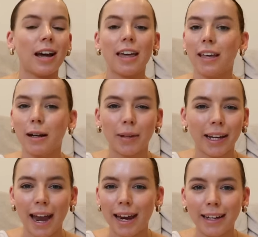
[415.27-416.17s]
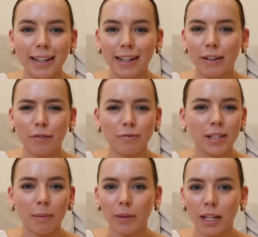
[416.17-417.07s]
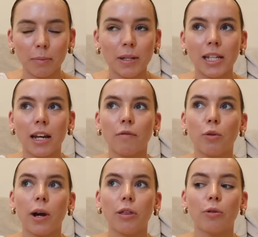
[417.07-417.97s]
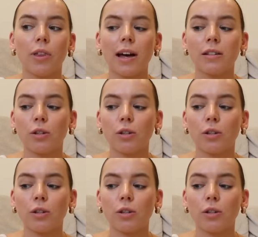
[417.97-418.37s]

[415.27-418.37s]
I think I'm like 80 something percent of the way through that.